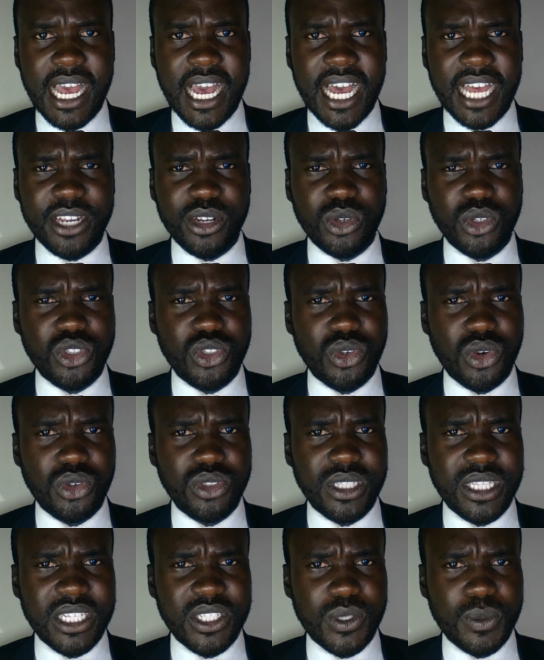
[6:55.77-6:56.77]
And also
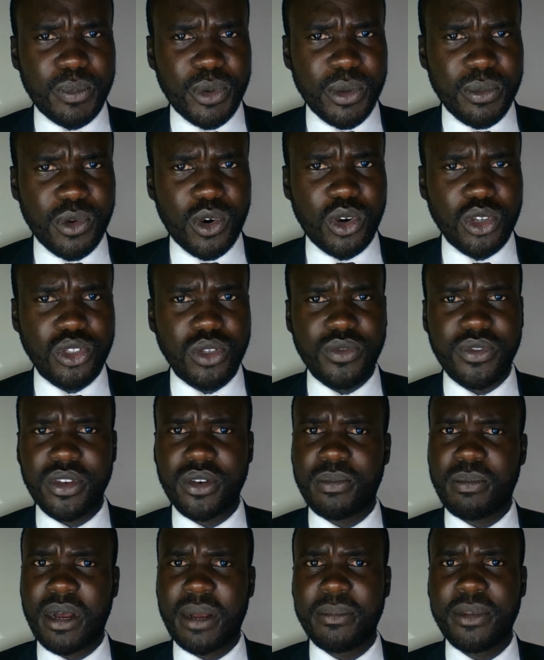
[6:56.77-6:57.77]
the Supreme Court of the
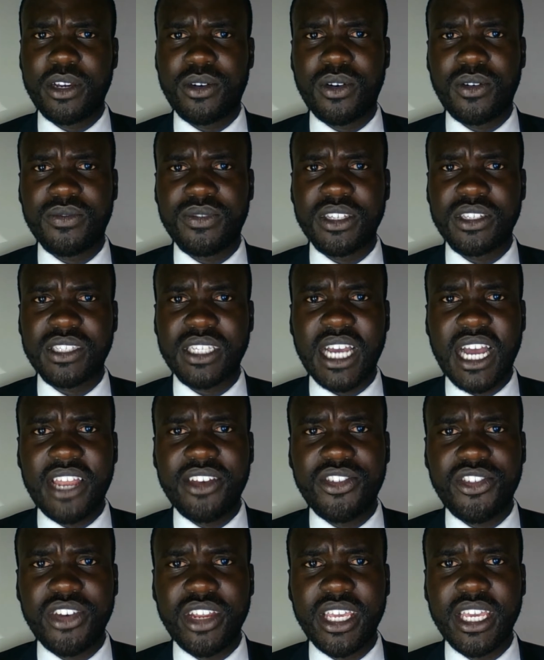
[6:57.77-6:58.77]
Republic of this
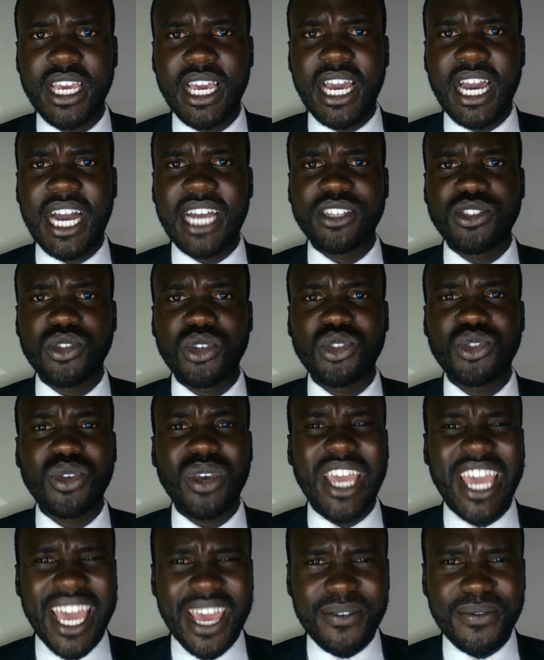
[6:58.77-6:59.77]
country has
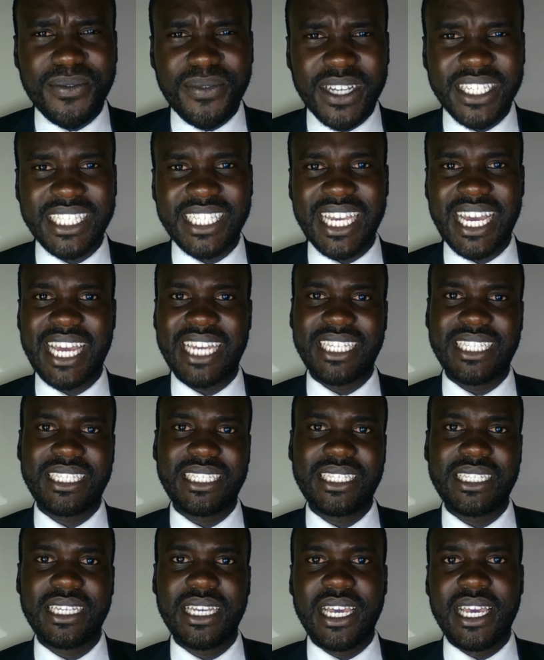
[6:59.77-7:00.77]
also
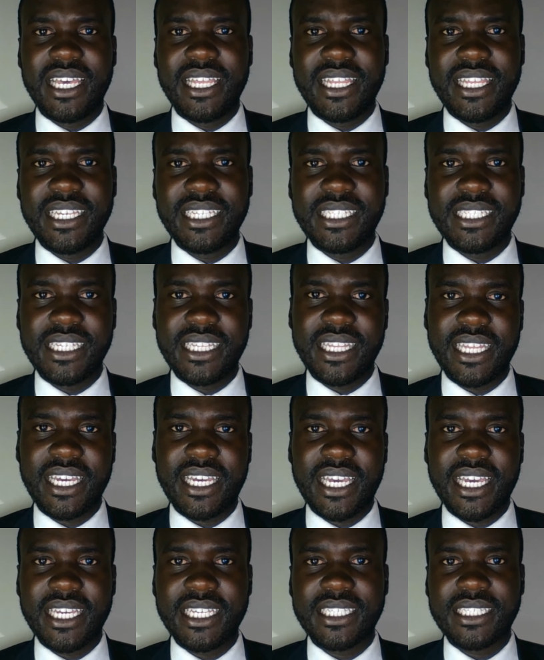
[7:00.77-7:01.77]
emphasized this the
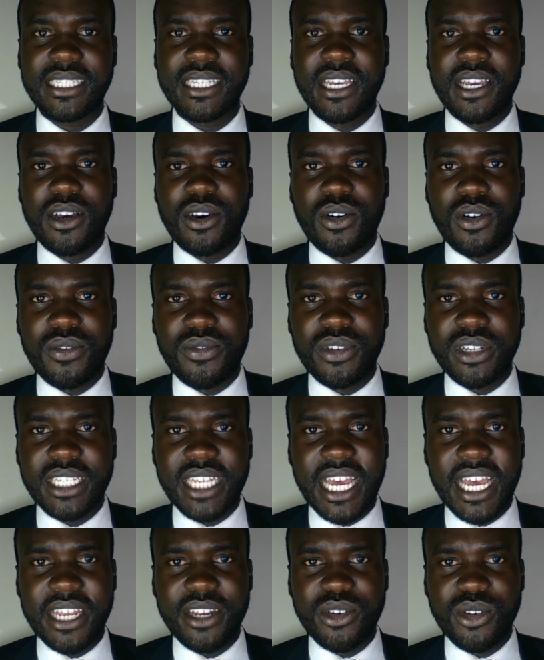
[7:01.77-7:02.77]
case of
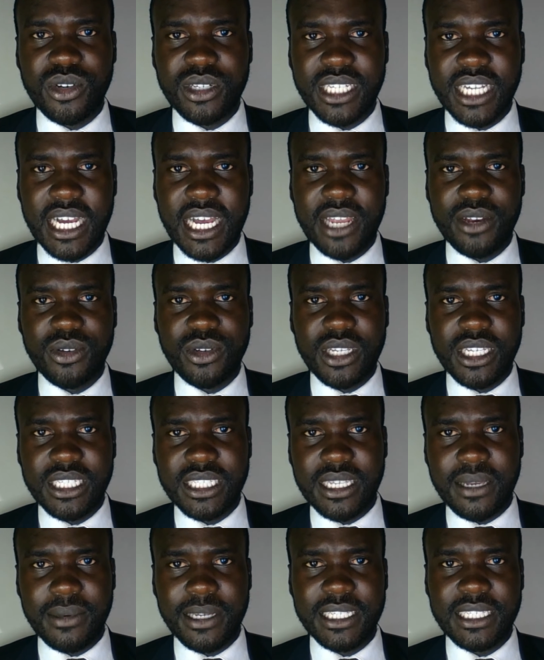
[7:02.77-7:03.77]
retired Dr.
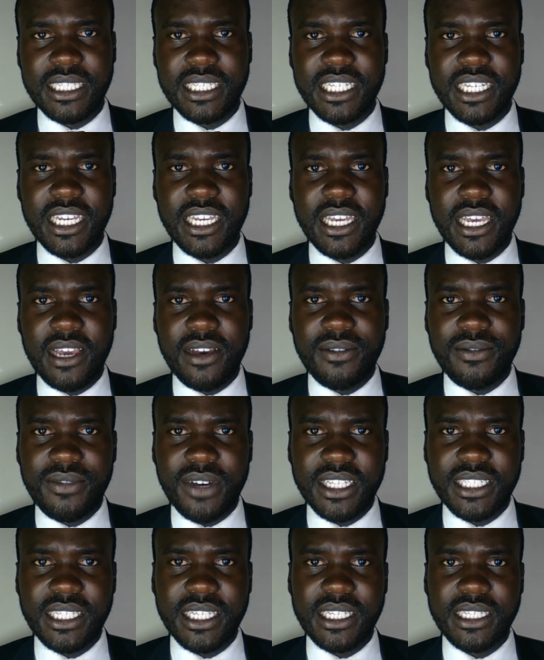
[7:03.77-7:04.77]
Kizza Besigye
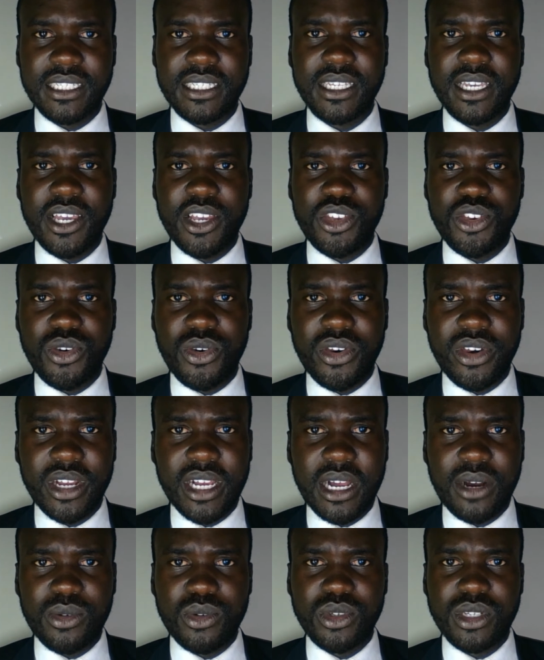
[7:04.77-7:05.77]
versus Yoweri
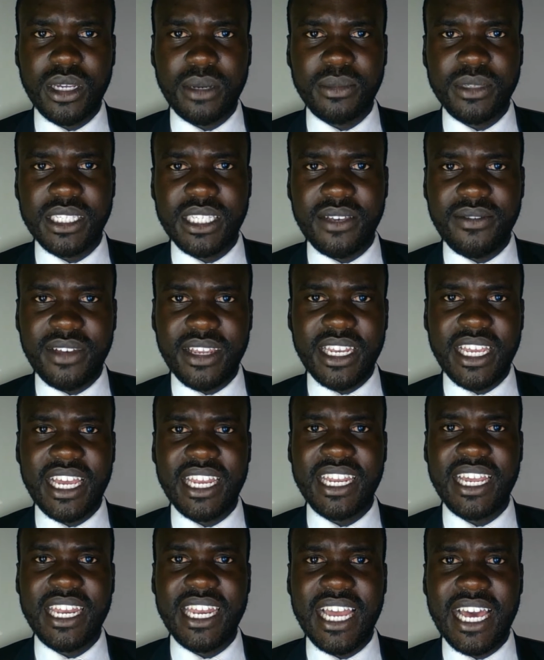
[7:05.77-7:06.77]
Kaguta Museveni
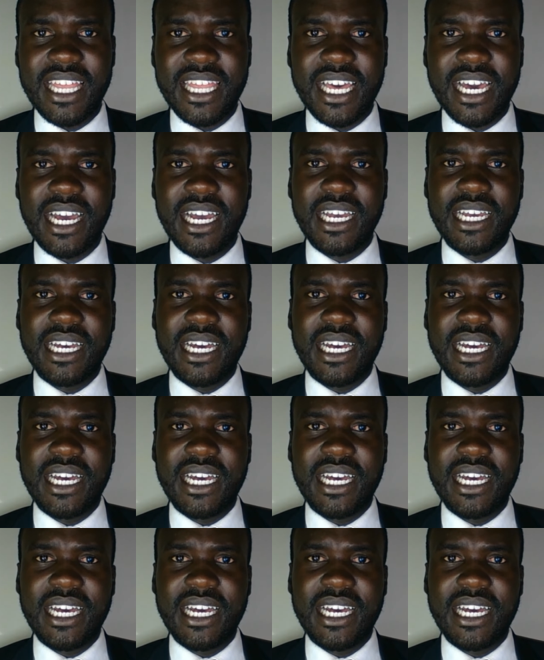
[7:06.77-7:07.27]
and another.